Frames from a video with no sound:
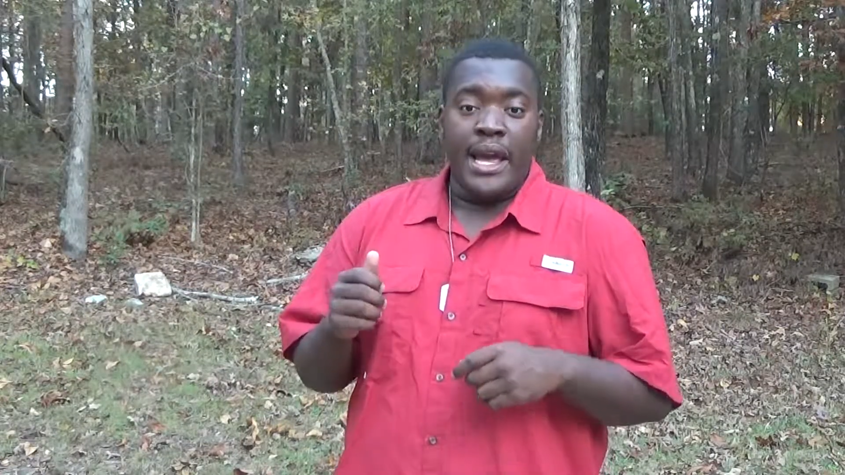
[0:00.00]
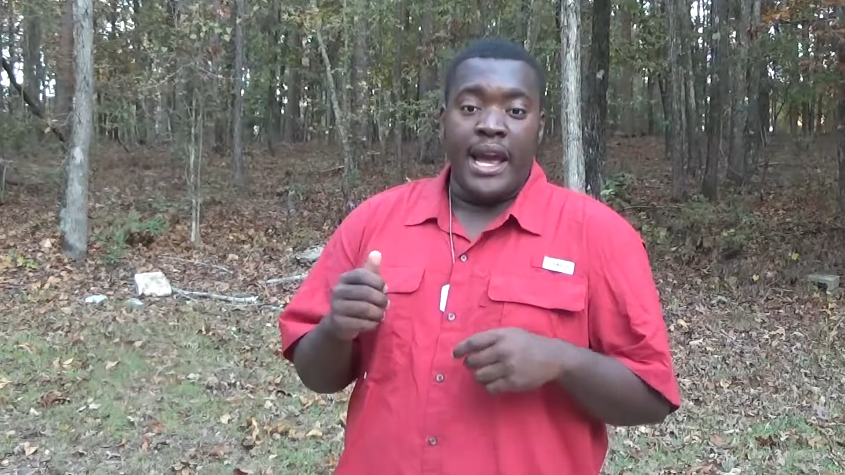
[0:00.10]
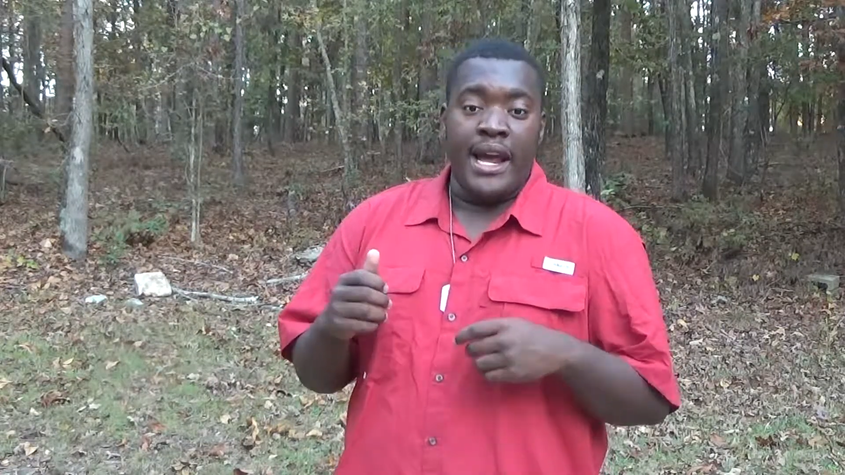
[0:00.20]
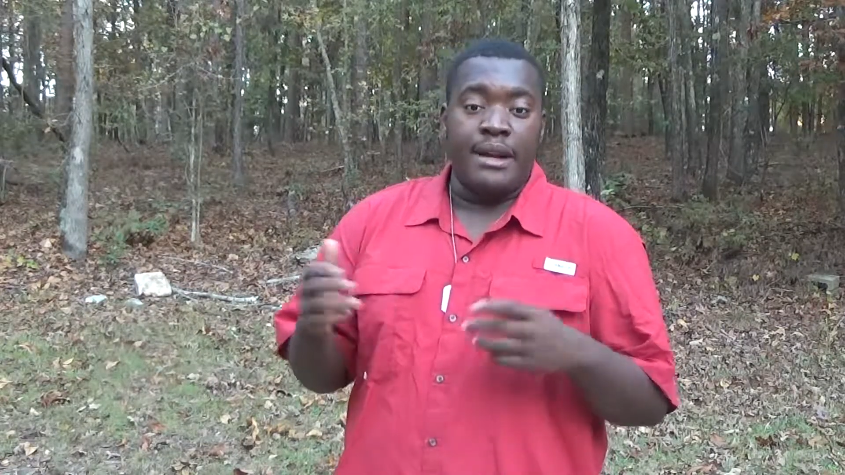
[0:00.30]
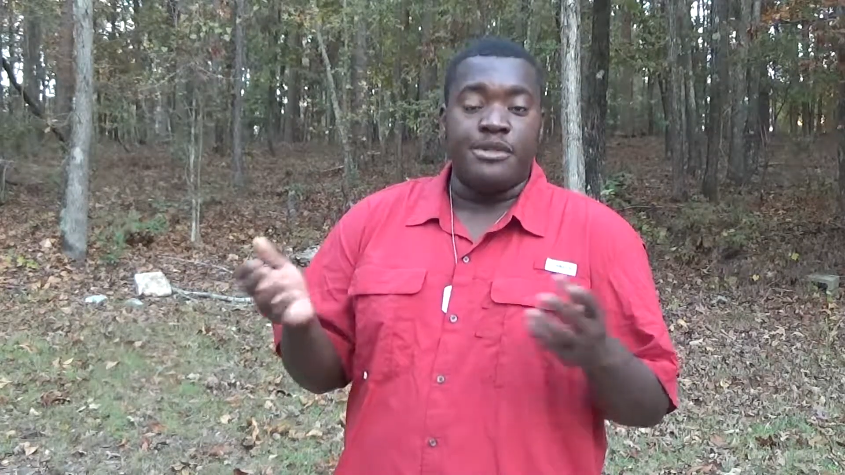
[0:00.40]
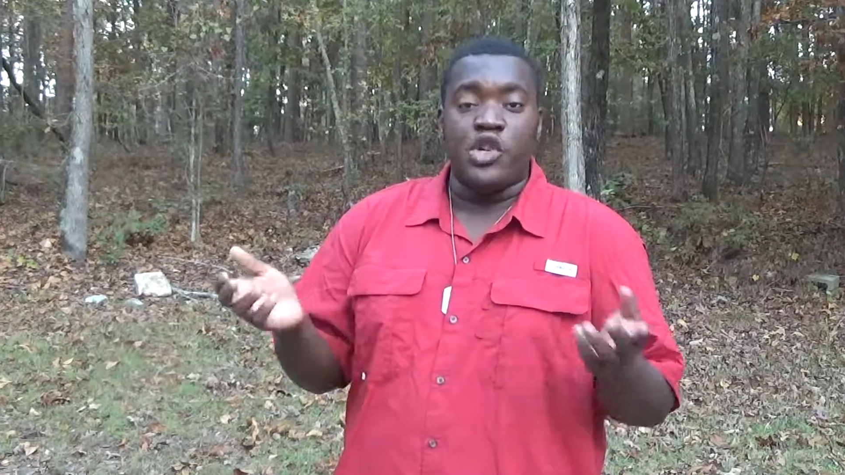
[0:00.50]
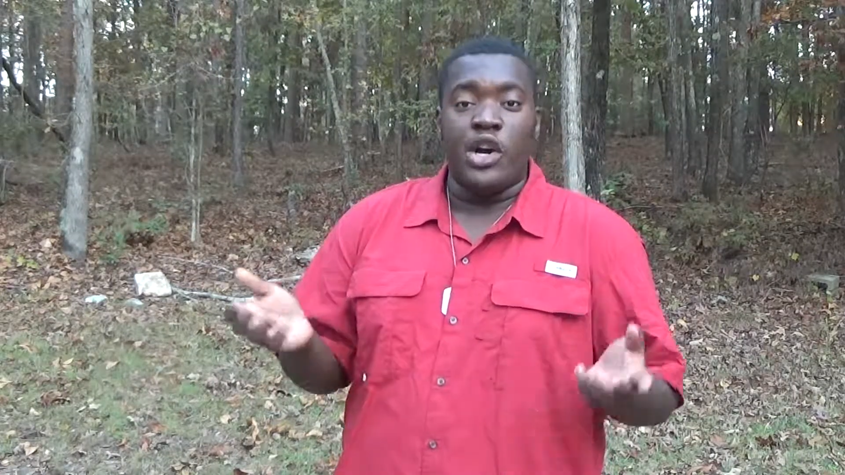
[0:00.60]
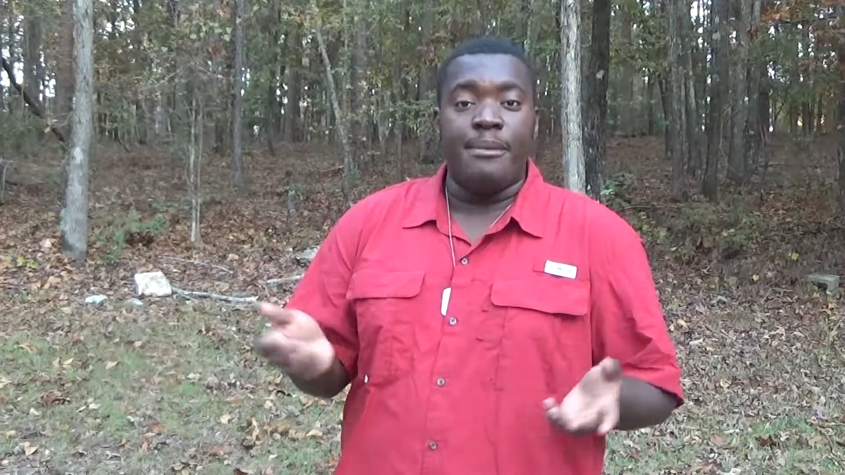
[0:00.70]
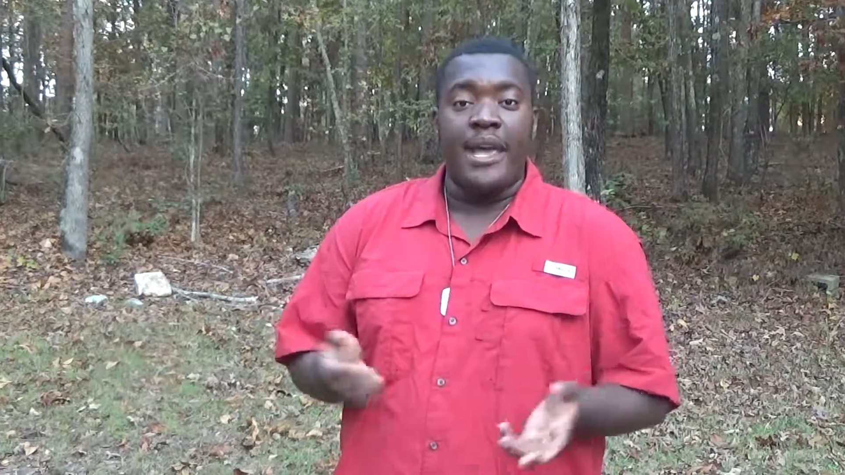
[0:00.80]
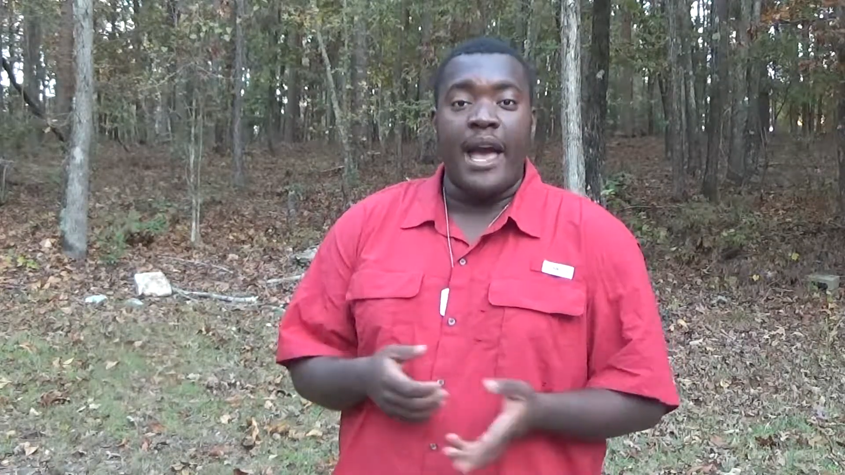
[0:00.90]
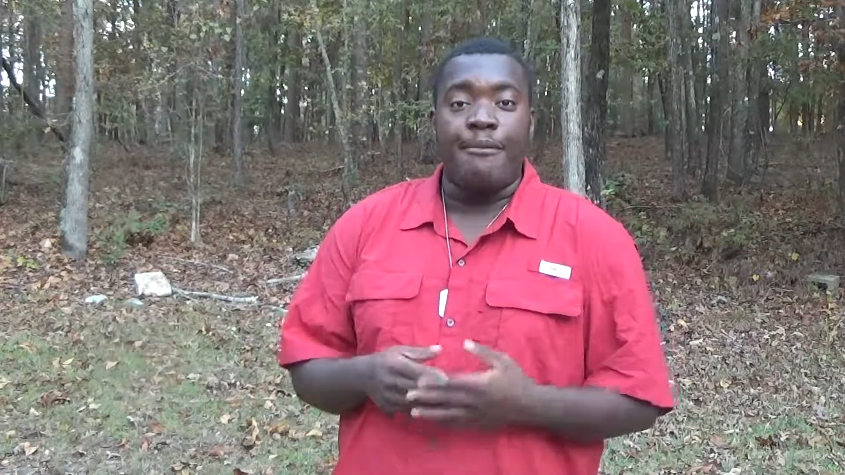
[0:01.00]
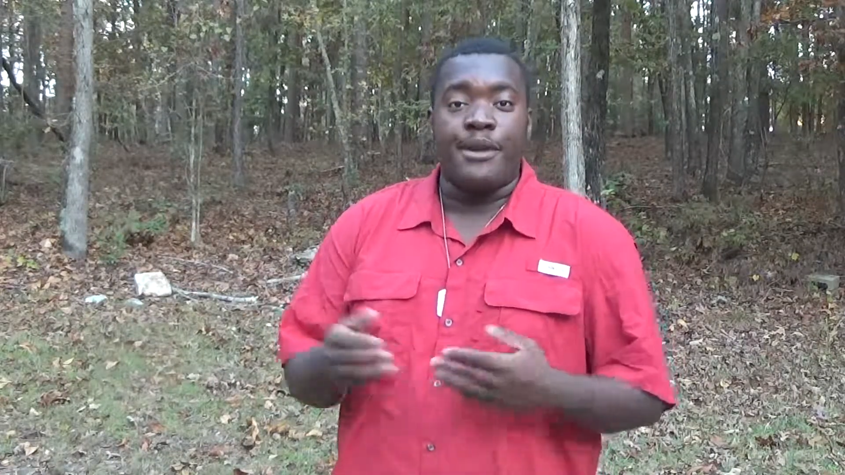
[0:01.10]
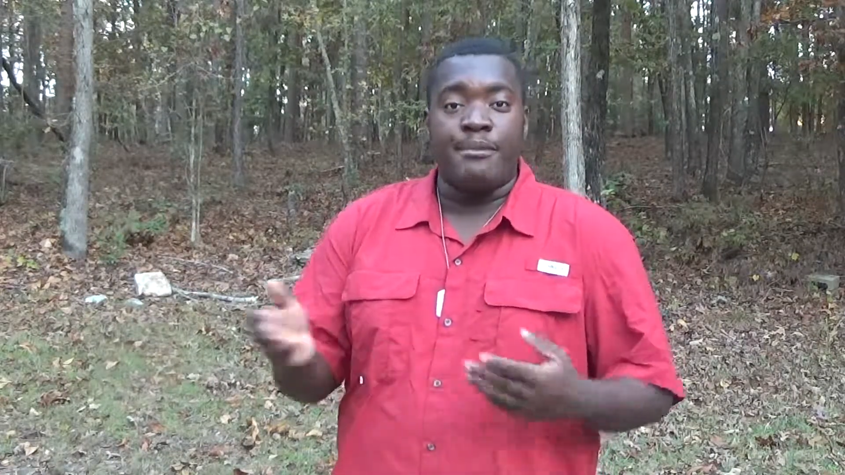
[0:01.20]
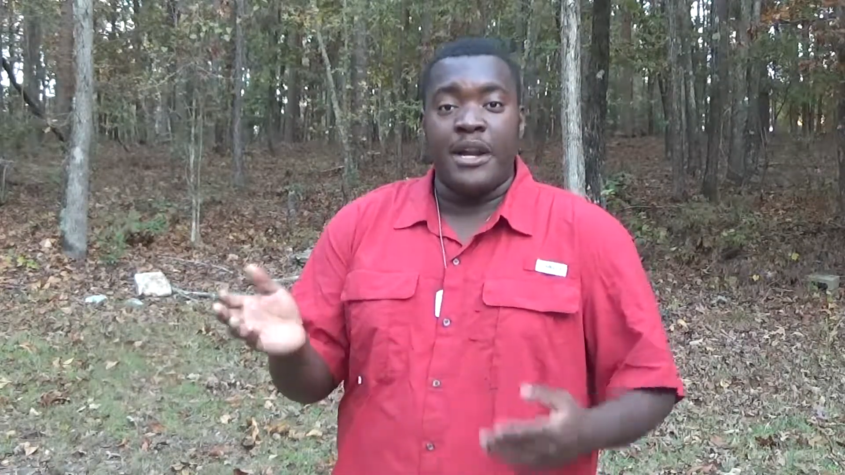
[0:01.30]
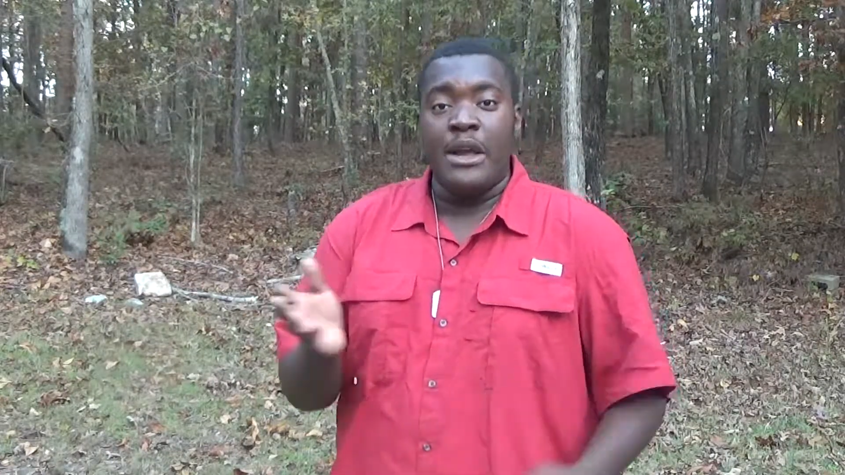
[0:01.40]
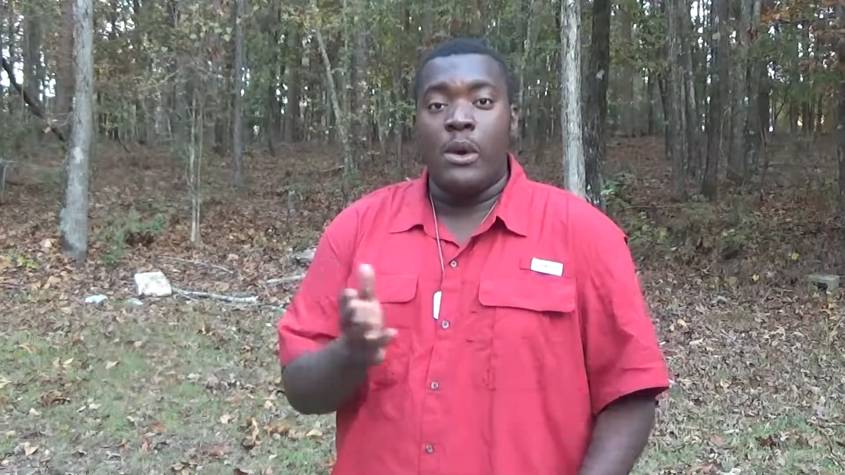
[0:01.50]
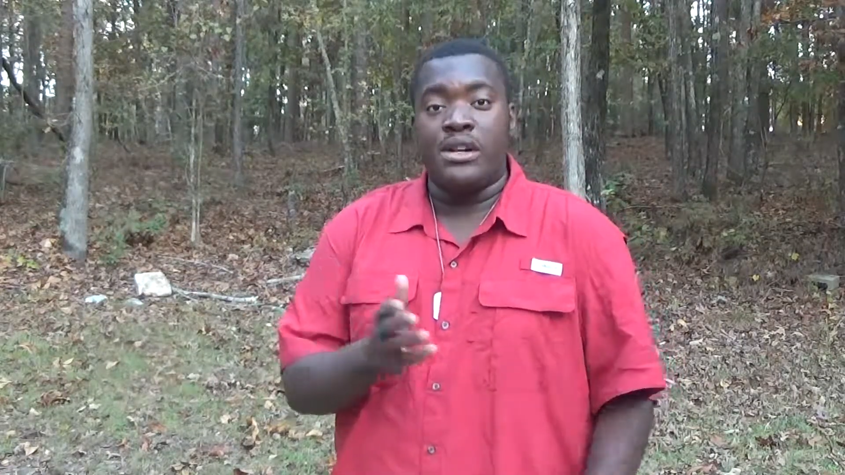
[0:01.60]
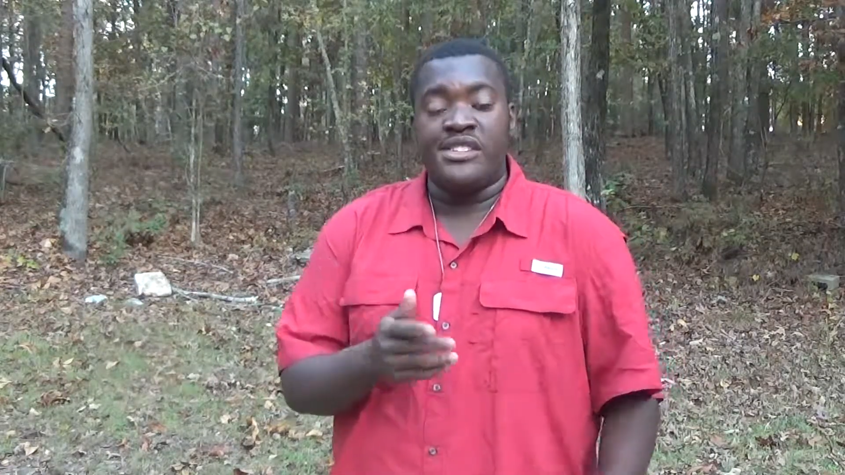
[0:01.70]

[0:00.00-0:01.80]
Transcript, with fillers: And I'm sure he'll be happy to bring you on